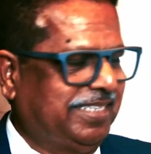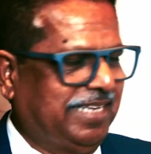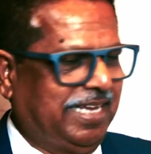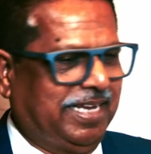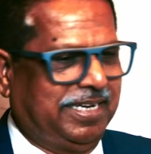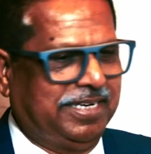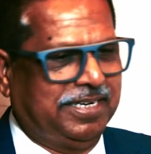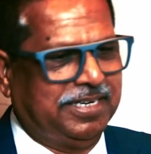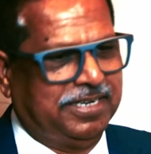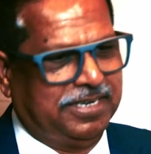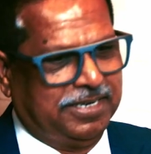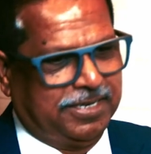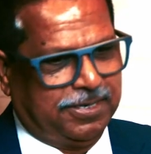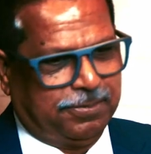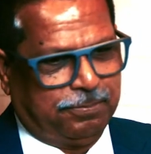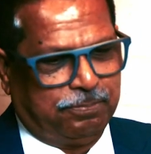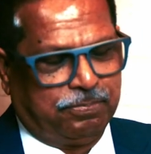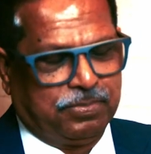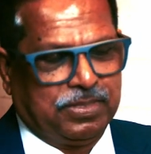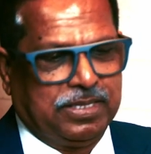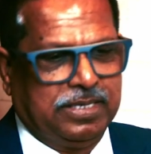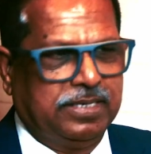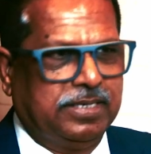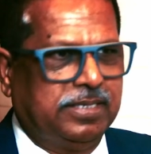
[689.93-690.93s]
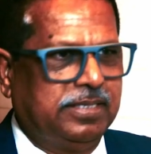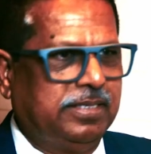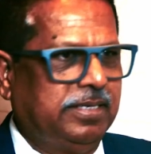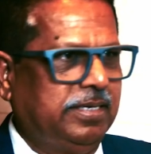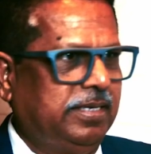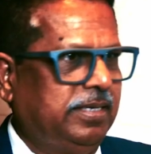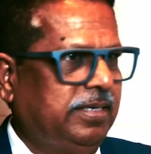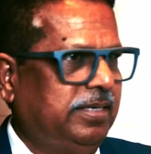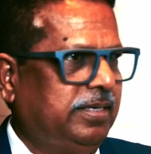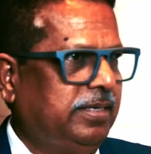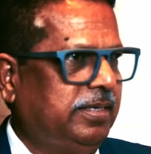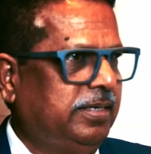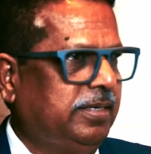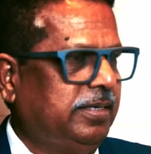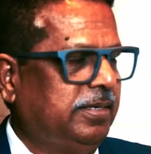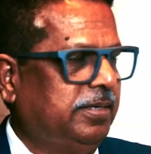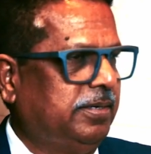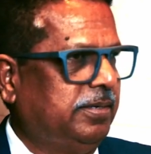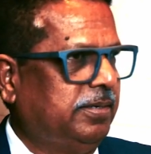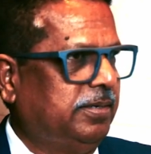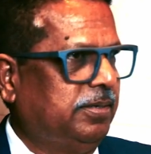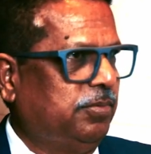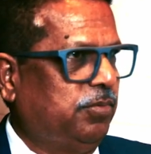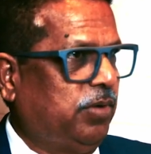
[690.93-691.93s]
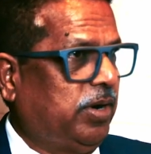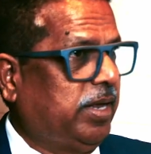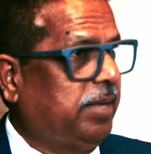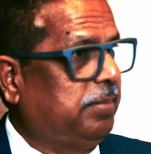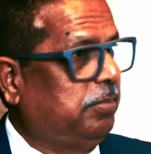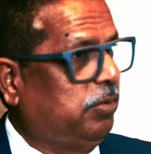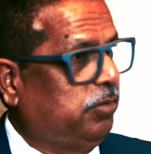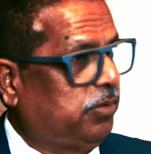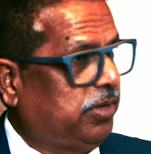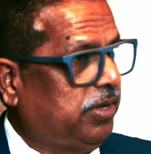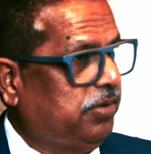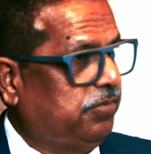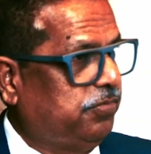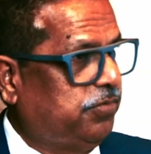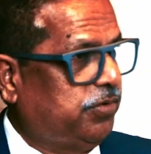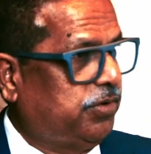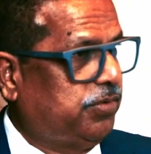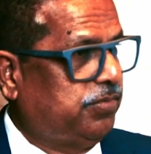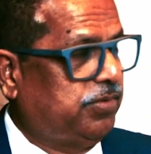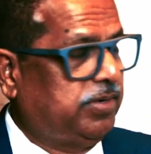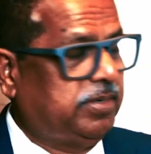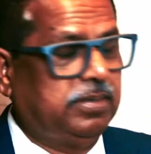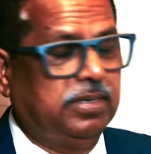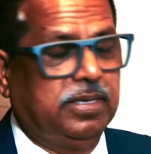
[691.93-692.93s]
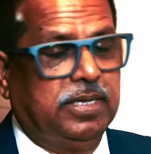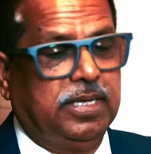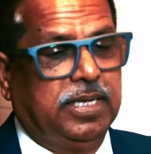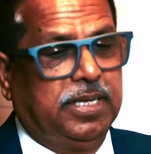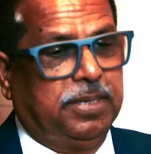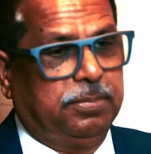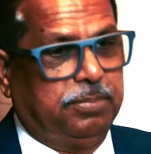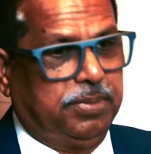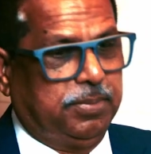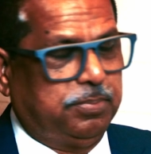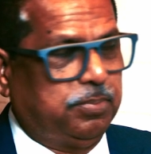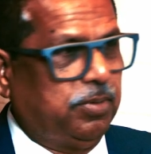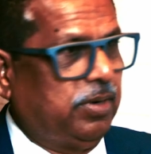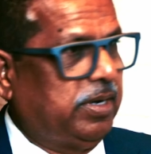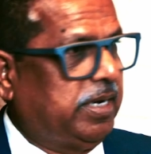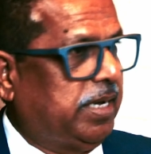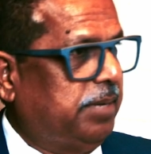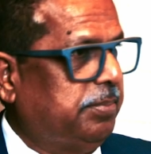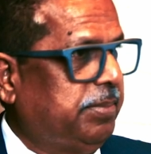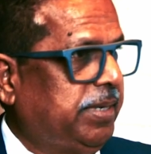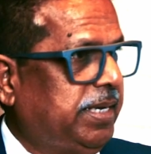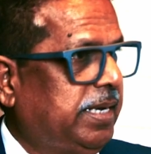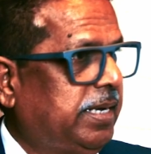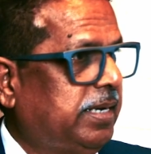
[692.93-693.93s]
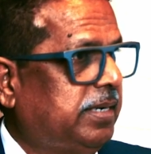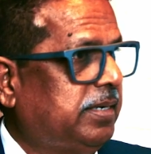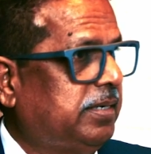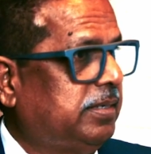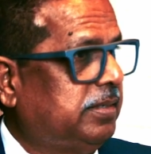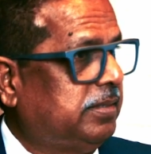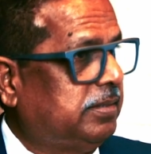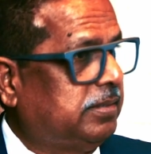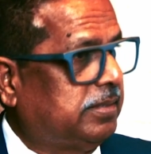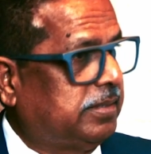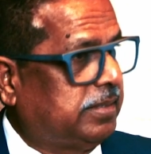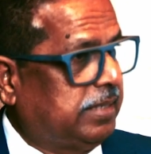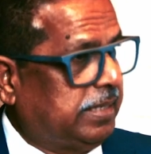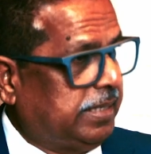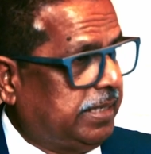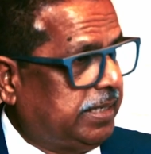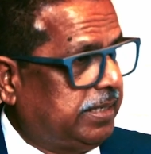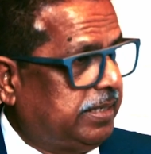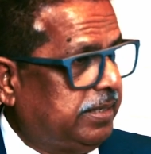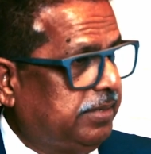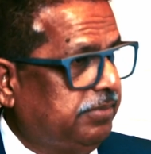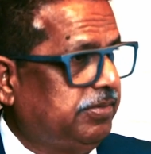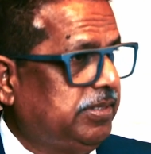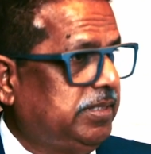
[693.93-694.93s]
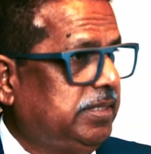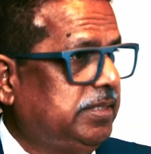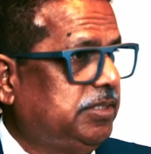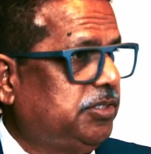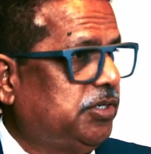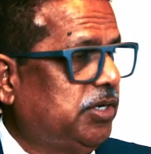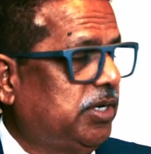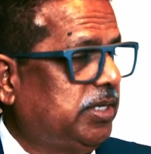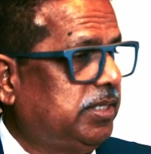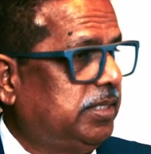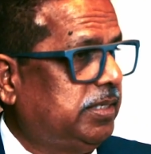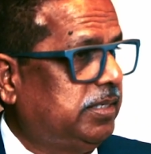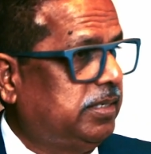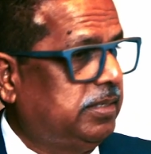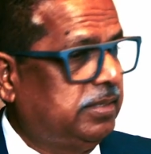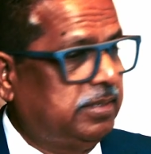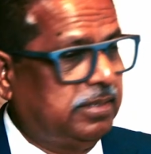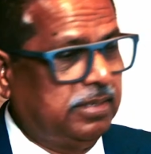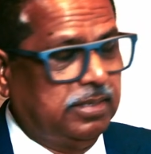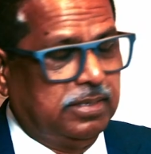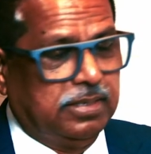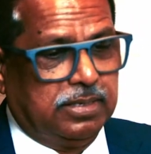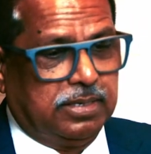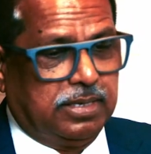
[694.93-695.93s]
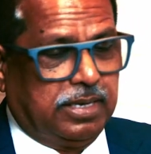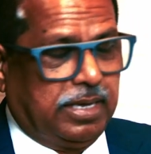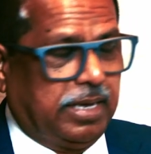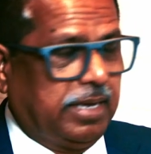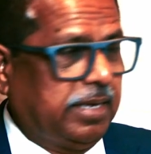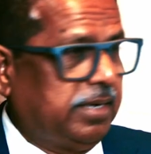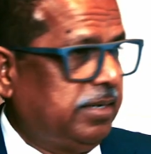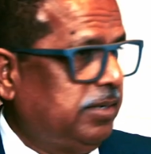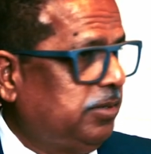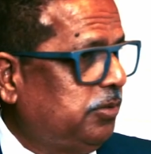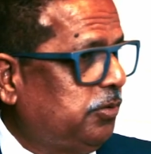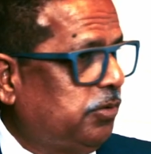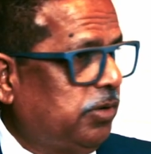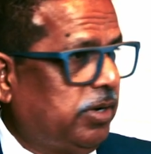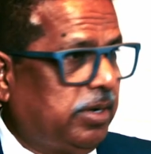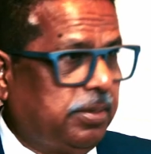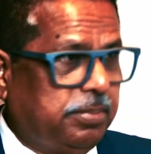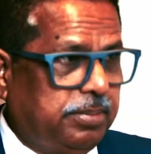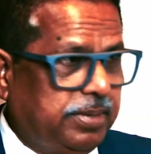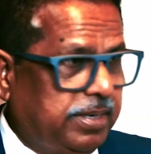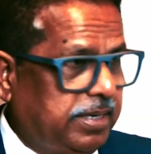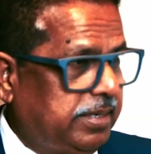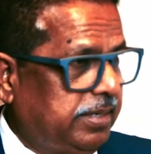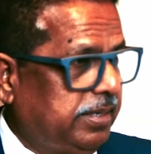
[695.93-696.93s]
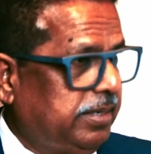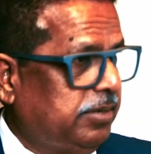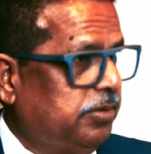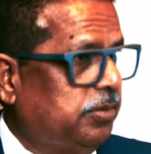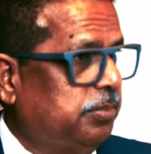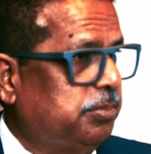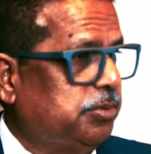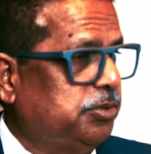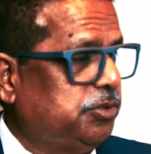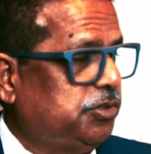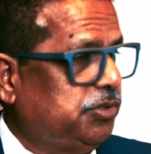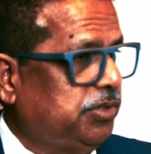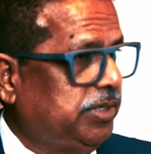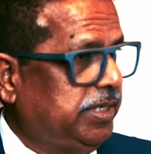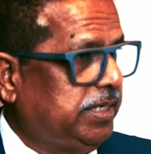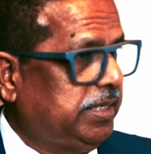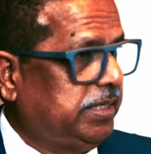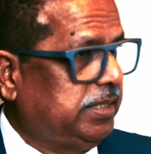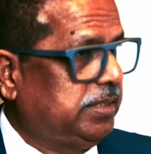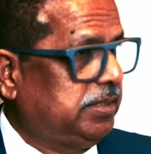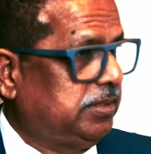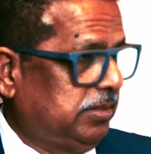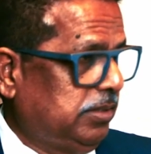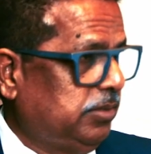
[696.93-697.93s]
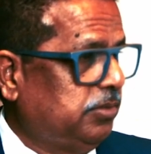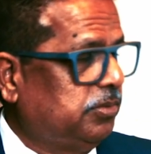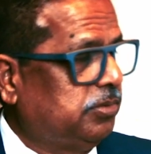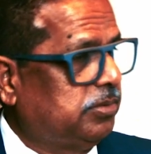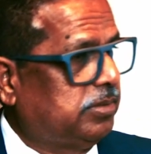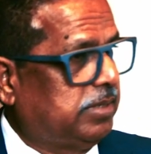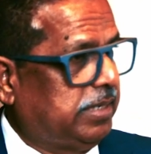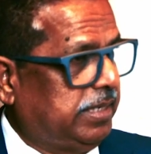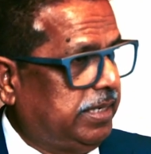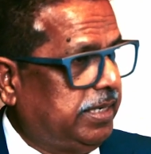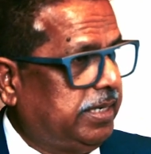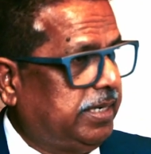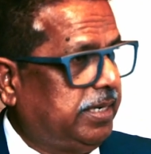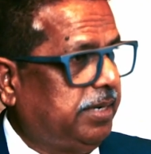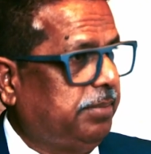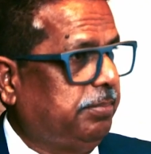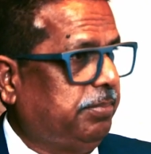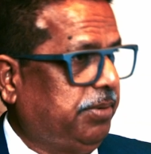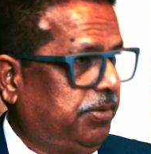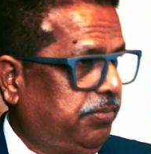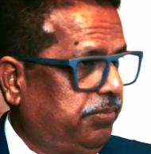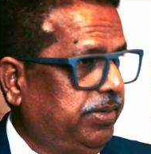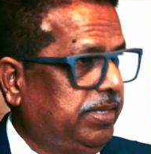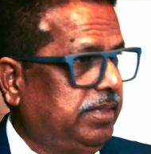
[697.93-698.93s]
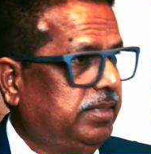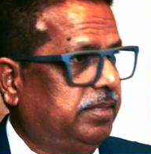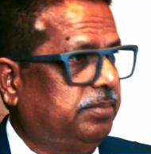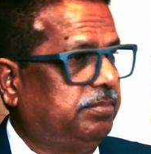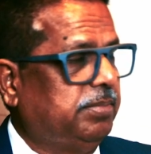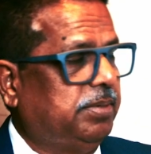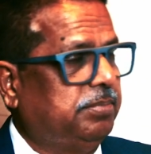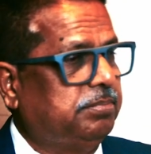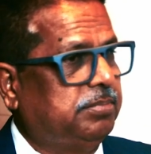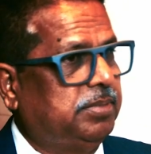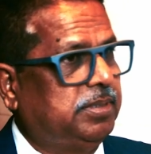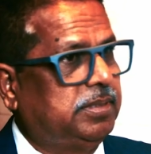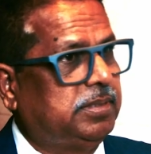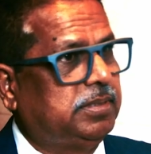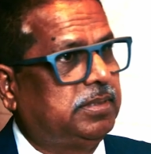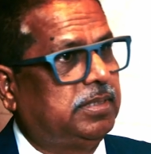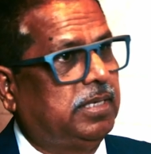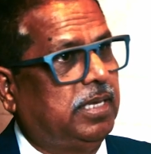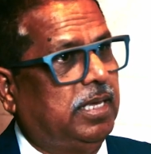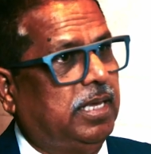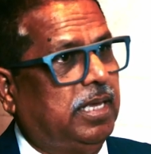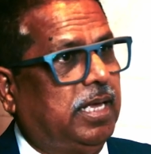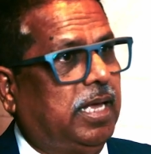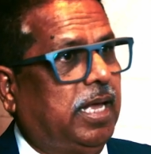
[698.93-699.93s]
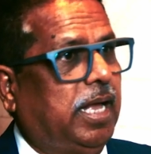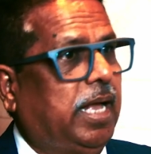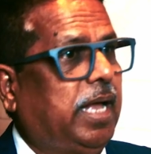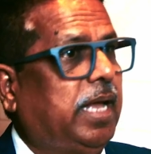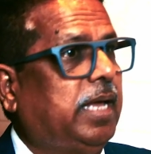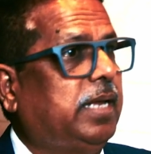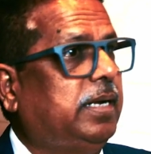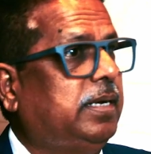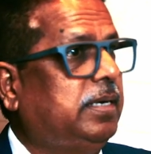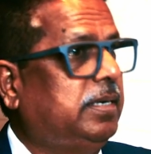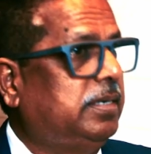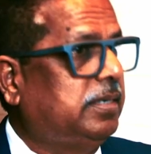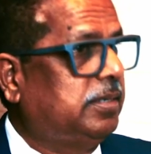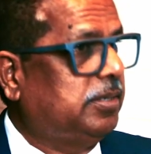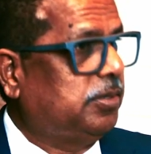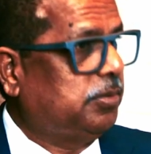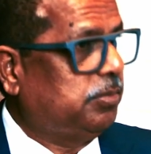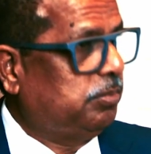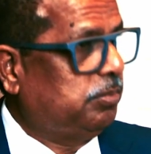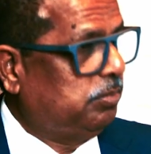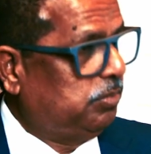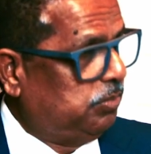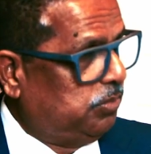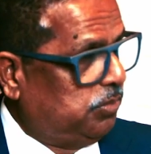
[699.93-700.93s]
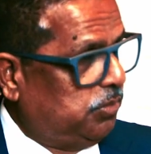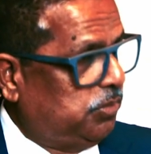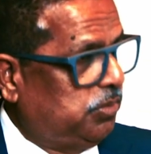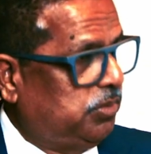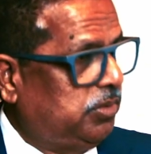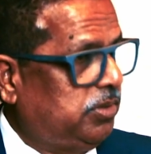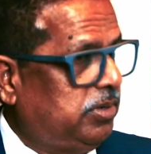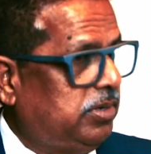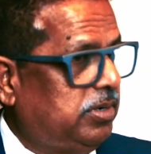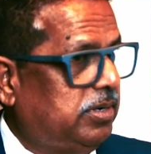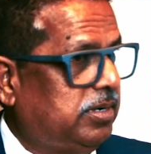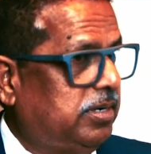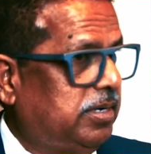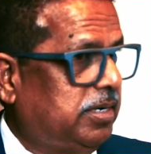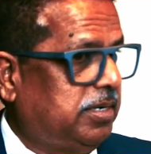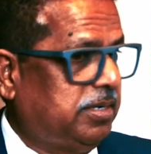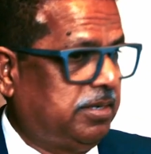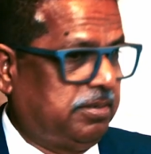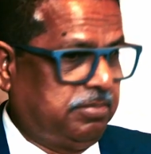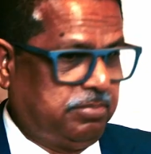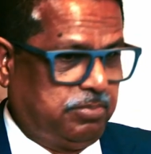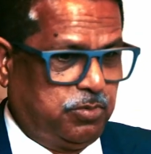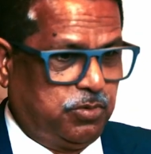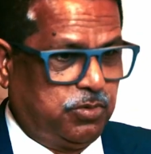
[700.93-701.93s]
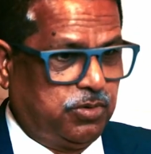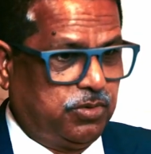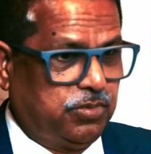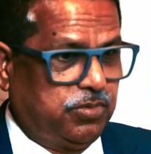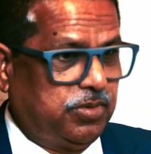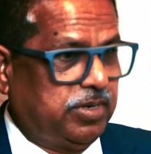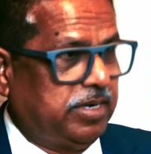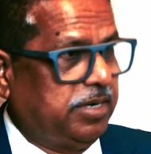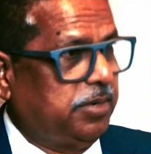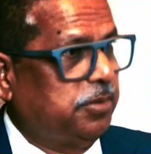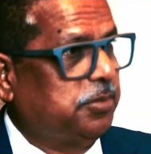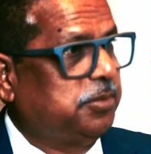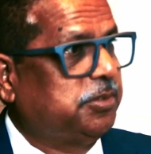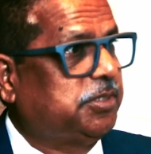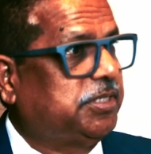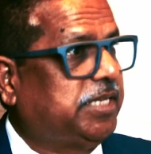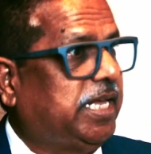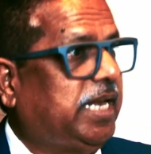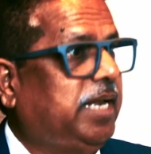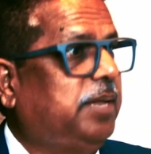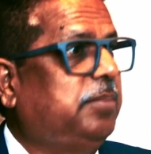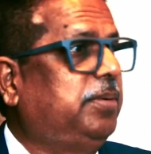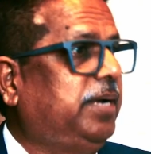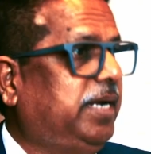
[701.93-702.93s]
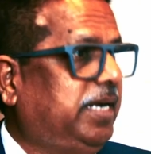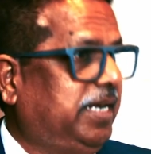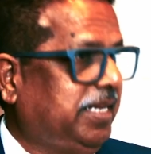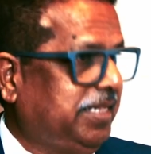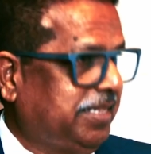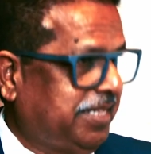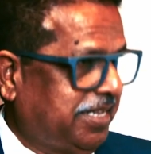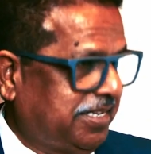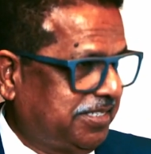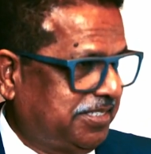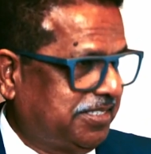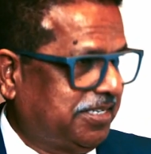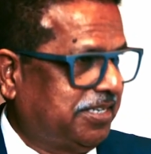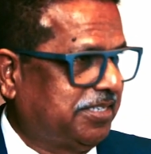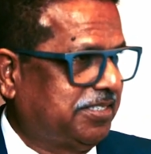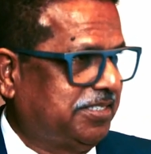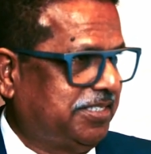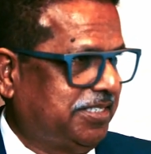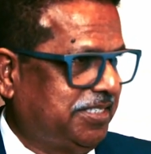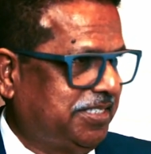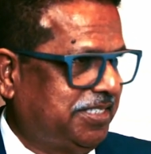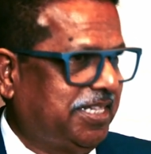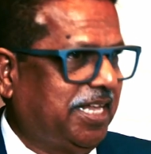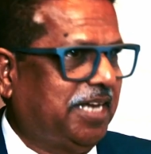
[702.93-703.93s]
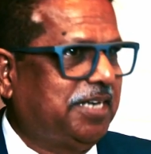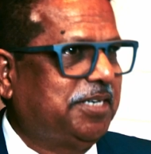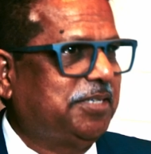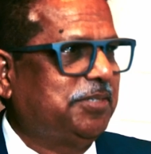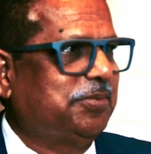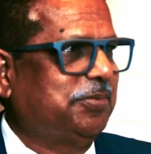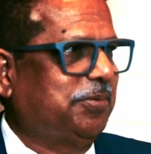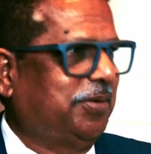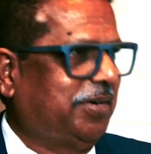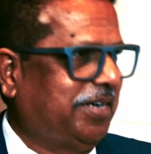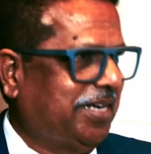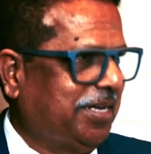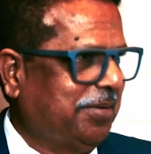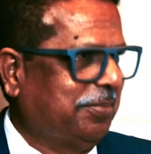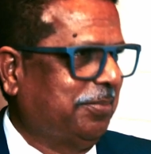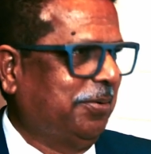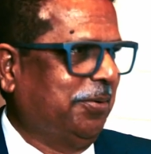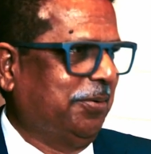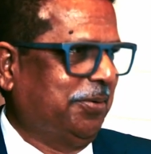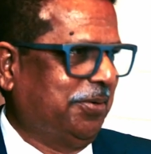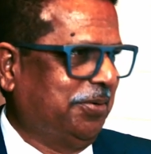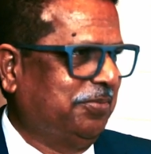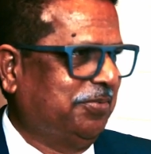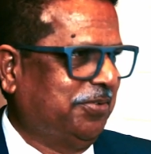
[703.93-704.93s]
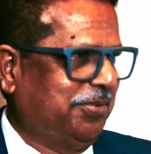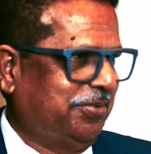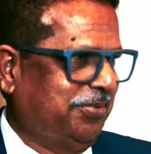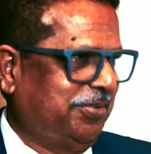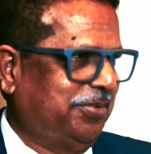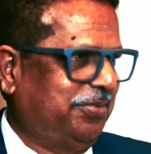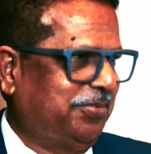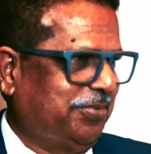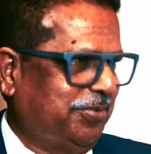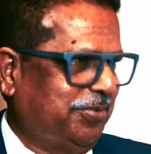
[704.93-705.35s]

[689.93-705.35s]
And what I'm looking forward, people coming and connecting with each other and collaborating opportunities, you know, creating between the members, and moreover, you know, celebrating their success. That is what I'm looking forward